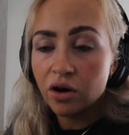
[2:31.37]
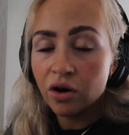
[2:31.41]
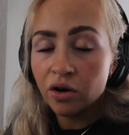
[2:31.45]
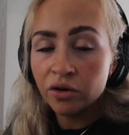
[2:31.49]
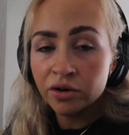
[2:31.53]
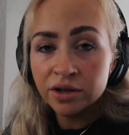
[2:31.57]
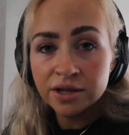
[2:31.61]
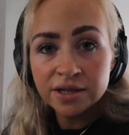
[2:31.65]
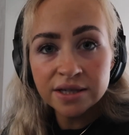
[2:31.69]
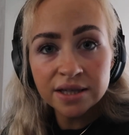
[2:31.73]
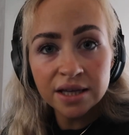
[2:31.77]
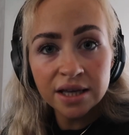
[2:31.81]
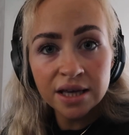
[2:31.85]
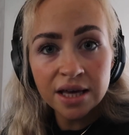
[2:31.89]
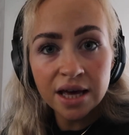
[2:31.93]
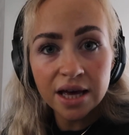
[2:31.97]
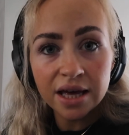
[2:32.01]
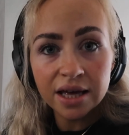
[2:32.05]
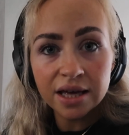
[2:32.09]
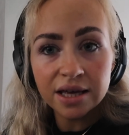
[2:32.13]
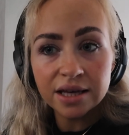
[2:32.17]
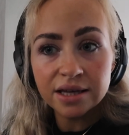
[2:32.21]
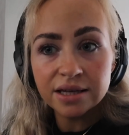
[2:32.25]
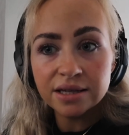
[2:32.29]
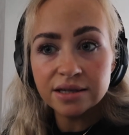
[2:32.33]
honestly
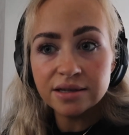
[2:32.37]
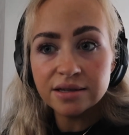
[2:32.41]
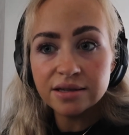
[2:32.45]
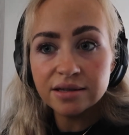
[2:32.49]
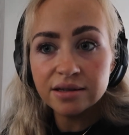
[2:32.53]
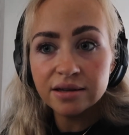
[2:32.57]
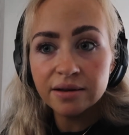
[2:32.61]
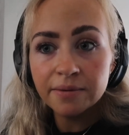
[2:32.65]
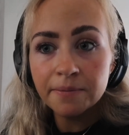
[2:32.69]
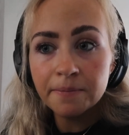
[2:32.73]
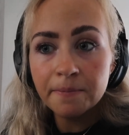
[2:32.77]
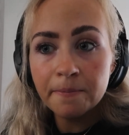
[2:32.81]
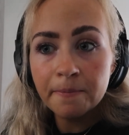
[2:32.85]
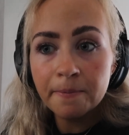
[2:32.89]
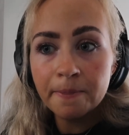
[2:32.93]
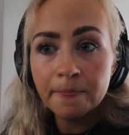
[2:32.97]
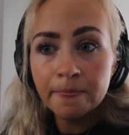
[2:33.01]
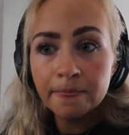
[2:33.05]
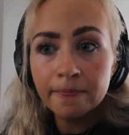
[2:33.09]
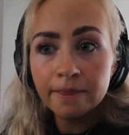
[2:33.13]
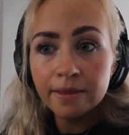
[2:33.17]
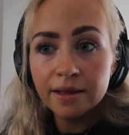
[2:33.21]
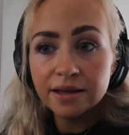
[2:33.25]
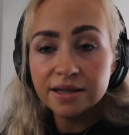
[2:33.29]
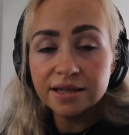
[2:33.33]
it's
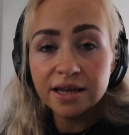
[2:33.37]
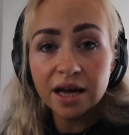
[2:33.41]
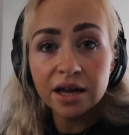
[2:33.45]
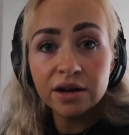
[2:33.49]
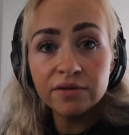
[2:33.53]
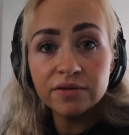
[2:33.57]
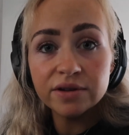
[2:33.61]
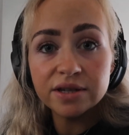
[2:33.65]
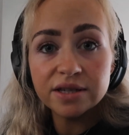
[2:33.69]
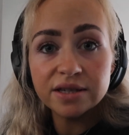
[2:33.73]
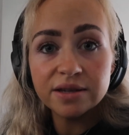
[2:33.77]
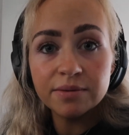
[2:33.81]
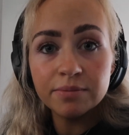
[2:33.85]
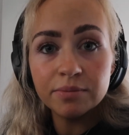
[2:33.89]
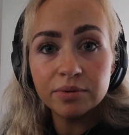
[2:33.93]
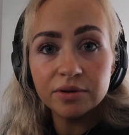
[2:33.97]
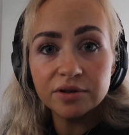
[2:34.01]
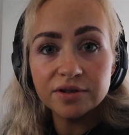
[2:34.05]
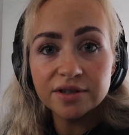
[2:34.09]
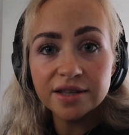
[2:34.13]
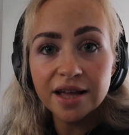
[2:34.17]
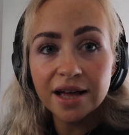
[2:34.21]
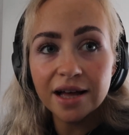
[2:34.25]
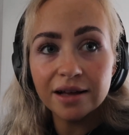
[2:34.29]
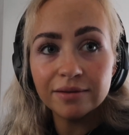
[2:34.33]
kind of as simple
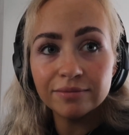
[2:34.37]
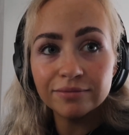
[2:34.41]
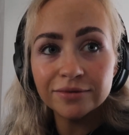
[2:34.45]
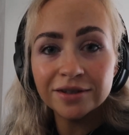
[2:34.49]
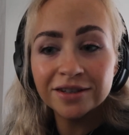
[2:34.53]
as that.